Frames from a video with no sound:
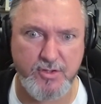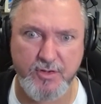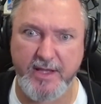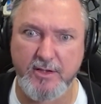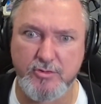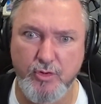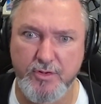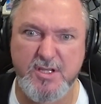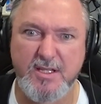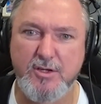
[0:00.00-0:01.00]
So they go,
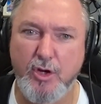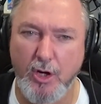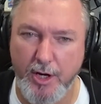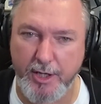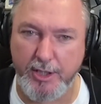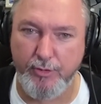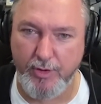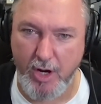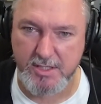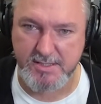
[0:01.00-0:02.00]
Jordan, you got a lot of
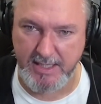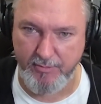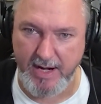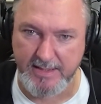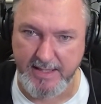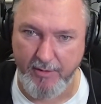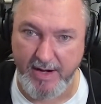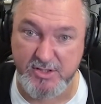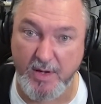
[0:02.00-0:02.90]
curiosity right there, right?